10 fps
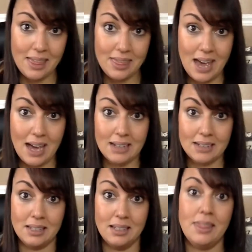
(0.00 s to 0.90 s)

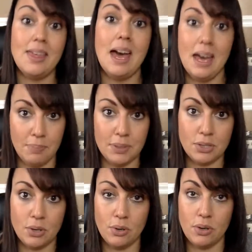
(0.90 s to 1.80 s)
that that
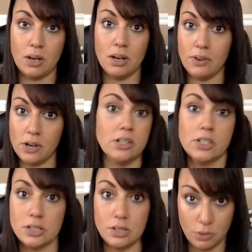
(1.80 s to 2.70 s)
episode of Orange
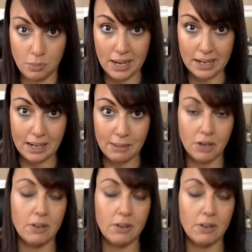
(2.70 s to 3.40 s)
is the New Black came out,